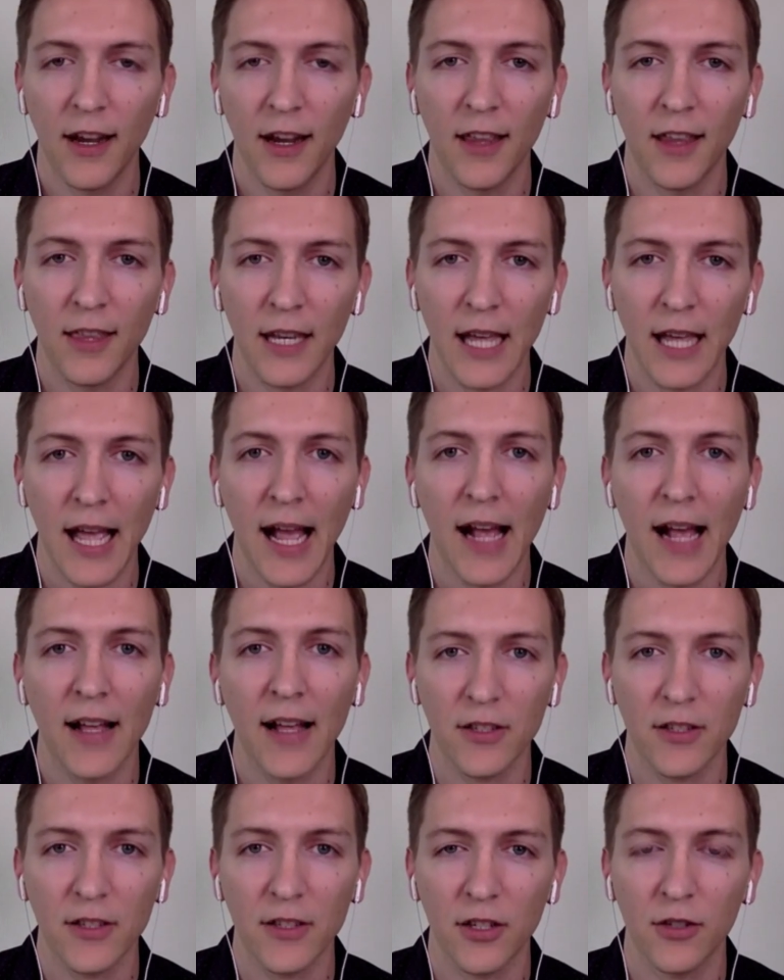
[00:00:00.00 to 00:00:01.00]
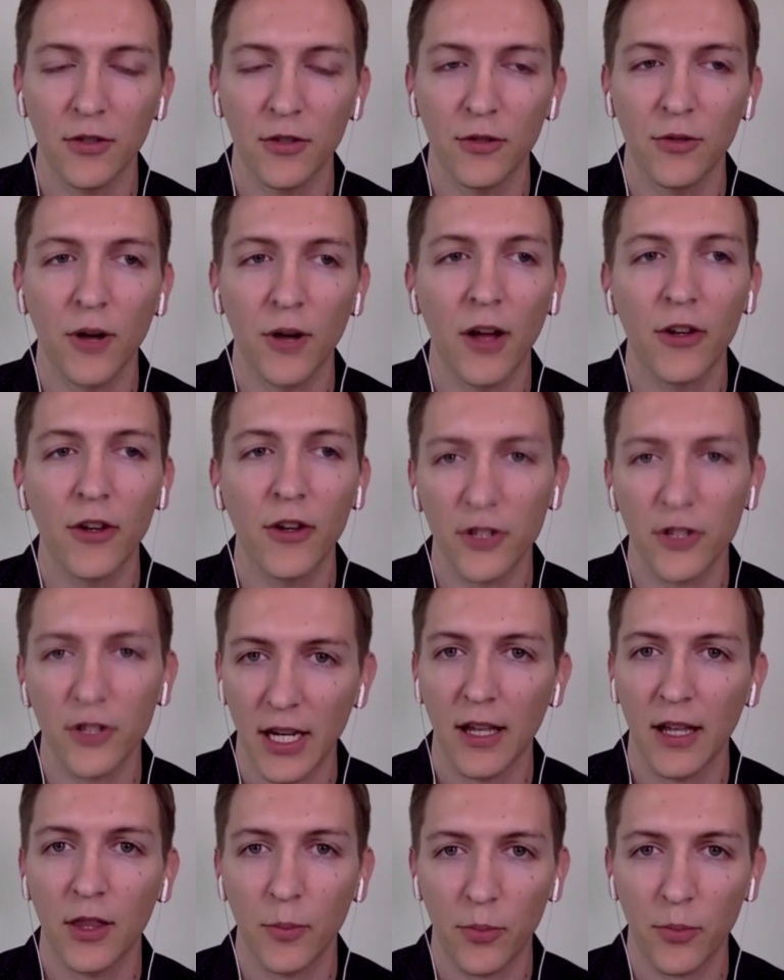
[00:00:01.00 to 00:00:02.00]
And then as you
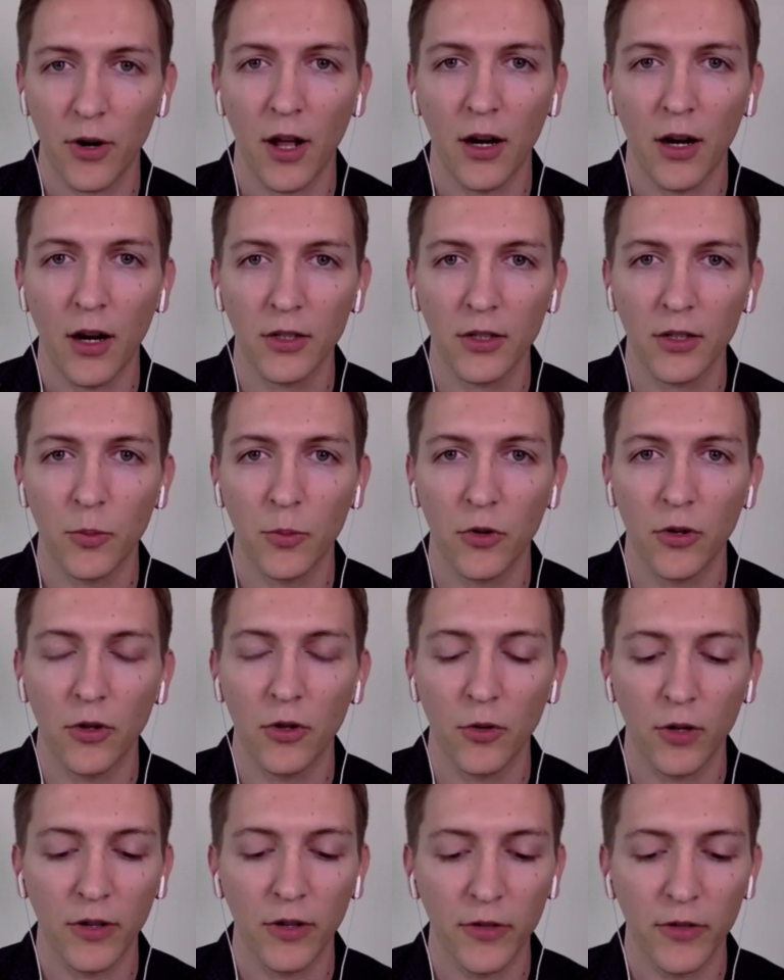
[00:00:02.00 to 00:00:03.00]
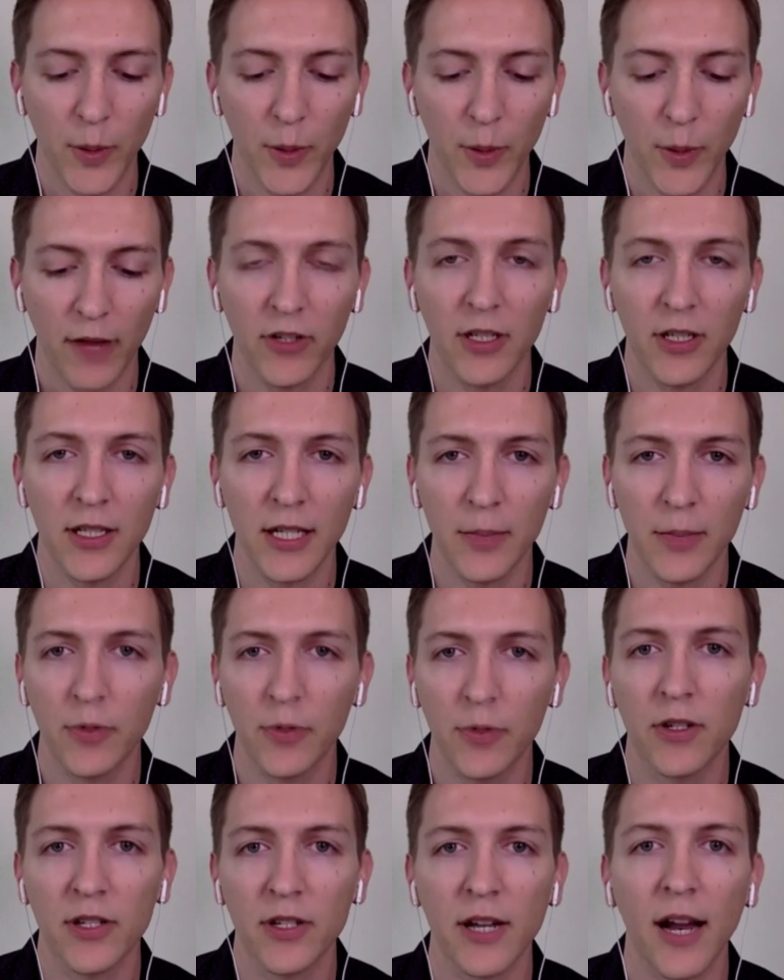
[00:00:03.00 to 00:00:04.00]
understand the product more, or if you have a
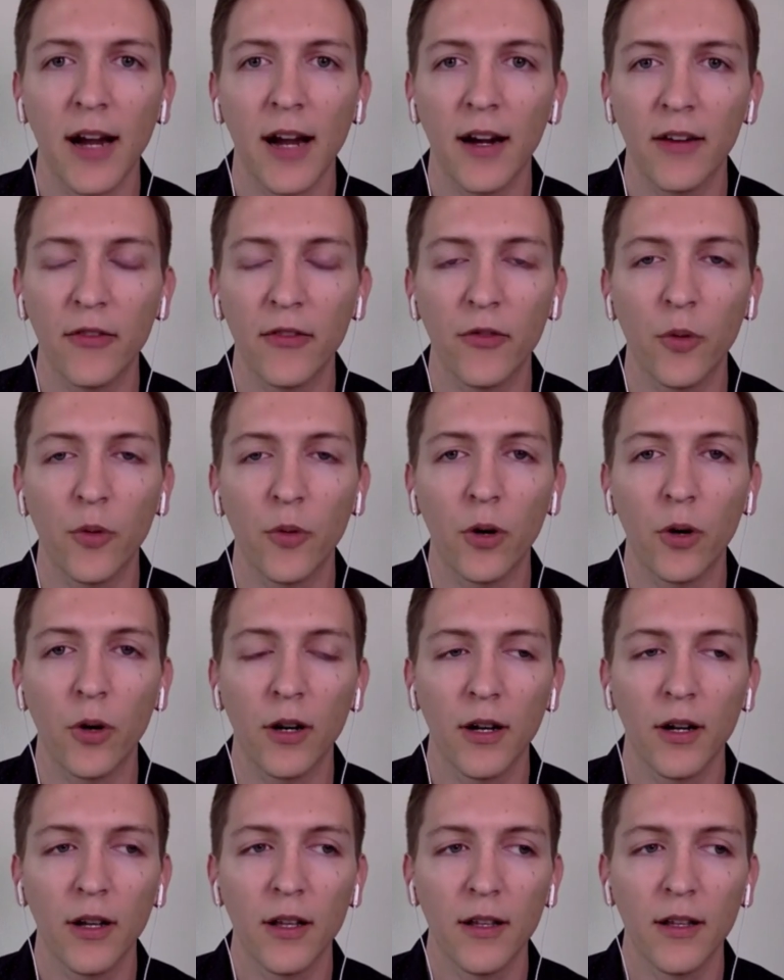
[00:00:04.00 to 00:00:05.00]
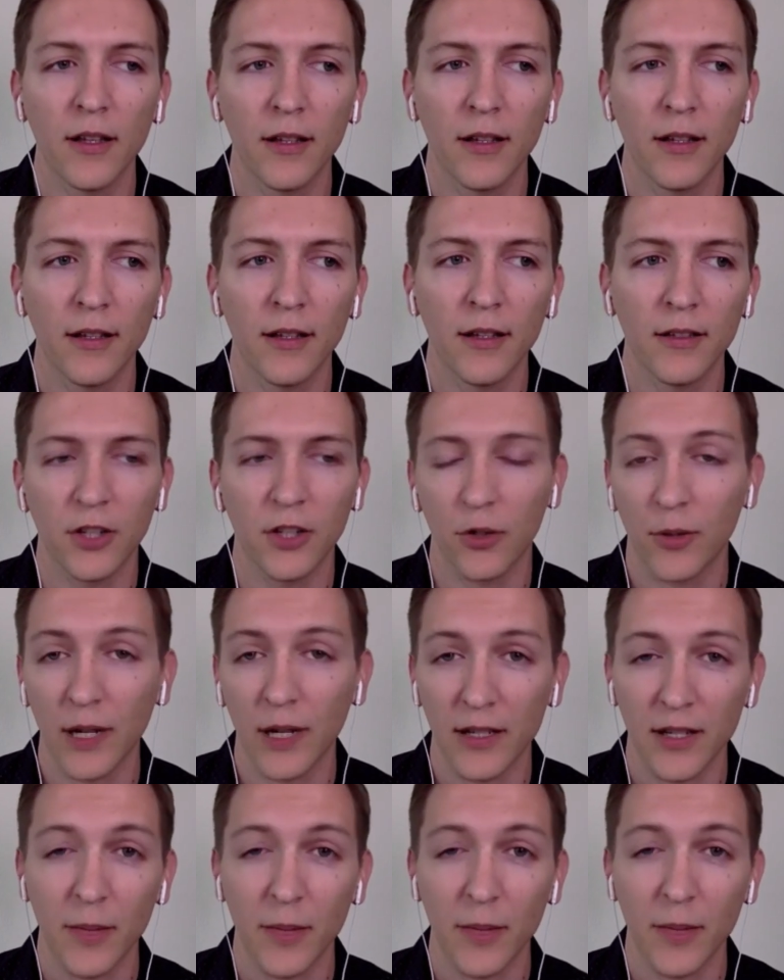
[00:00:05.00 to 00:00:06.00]
deeper desire to
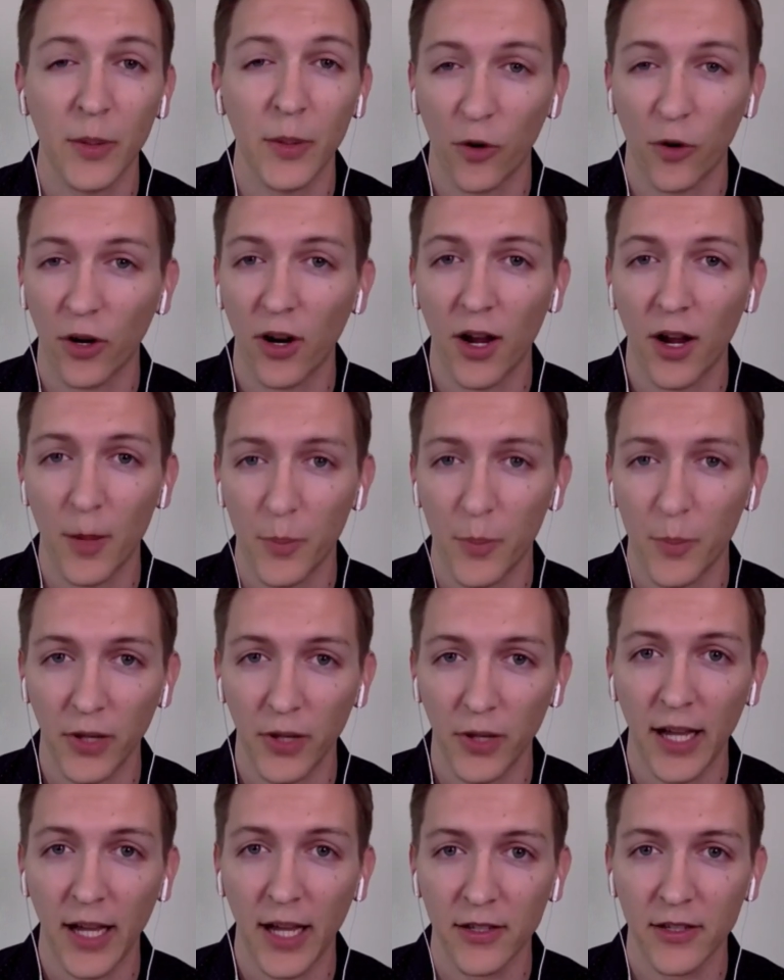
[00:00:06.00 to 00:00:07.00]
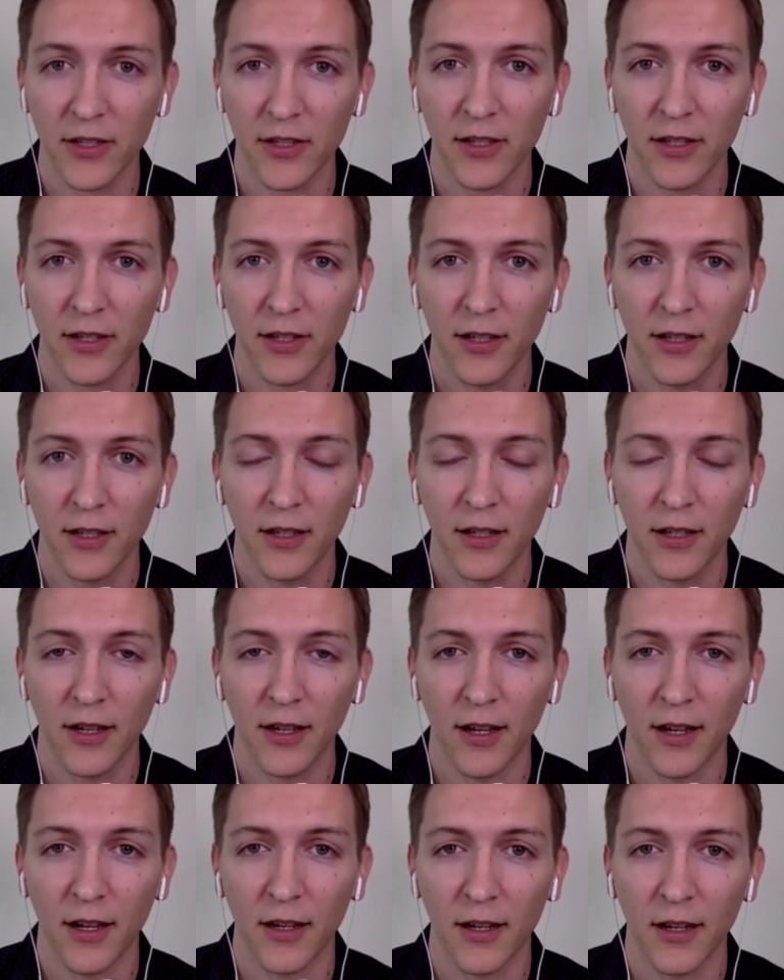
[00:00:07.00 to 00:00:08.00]
create something more complex,
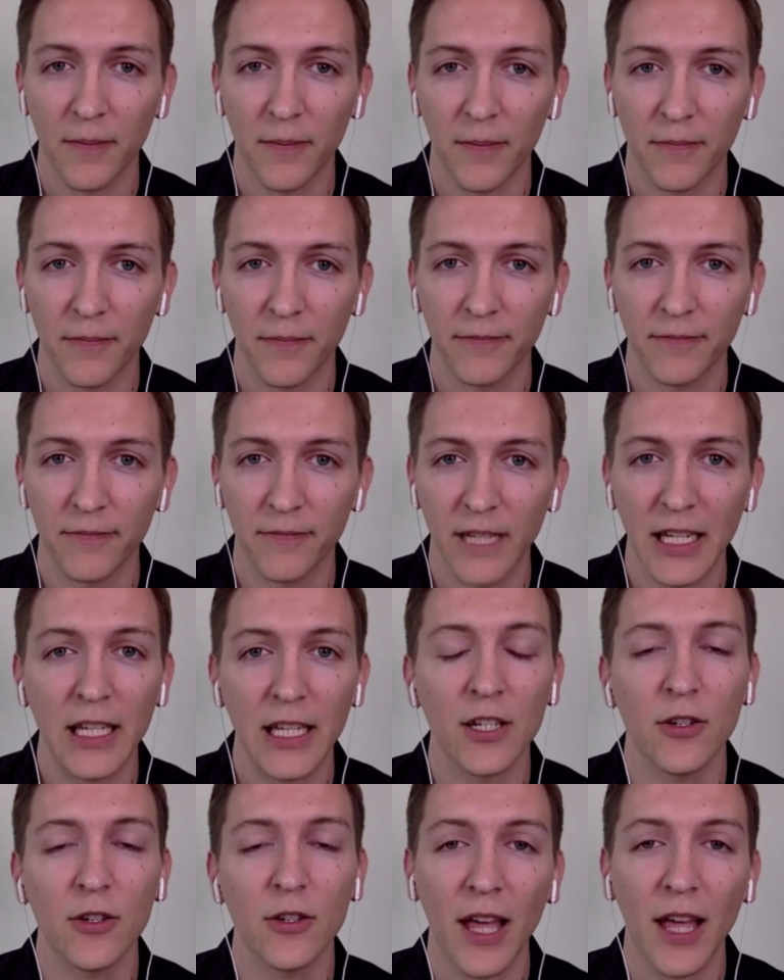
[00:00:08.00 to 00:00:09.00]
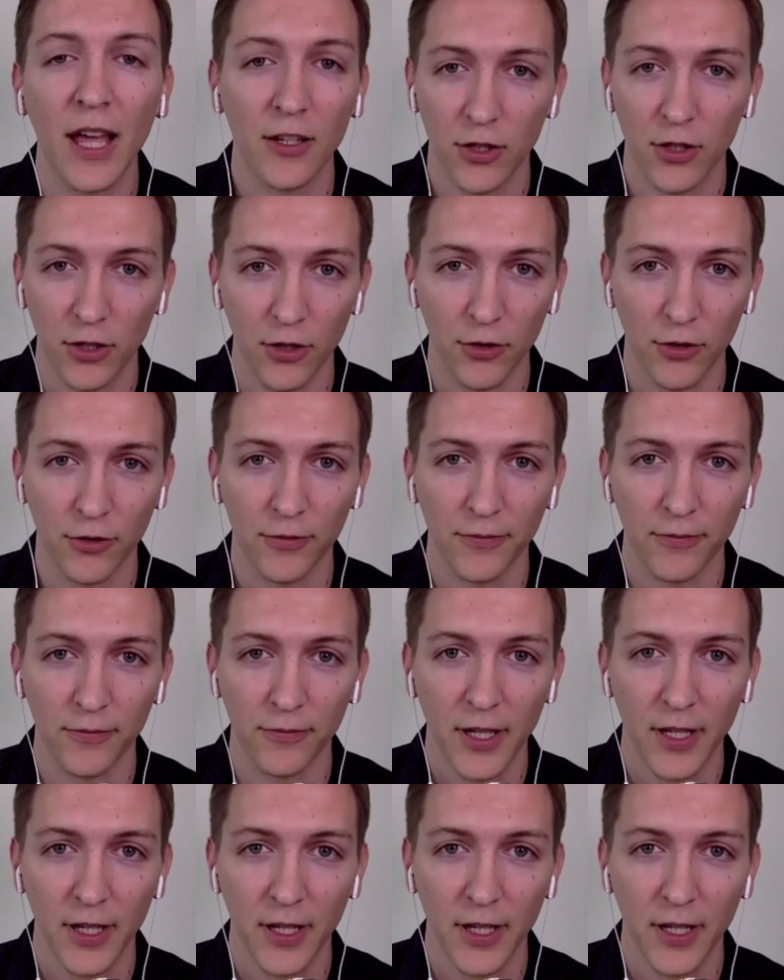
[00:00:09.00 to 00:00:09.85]
it can do that too.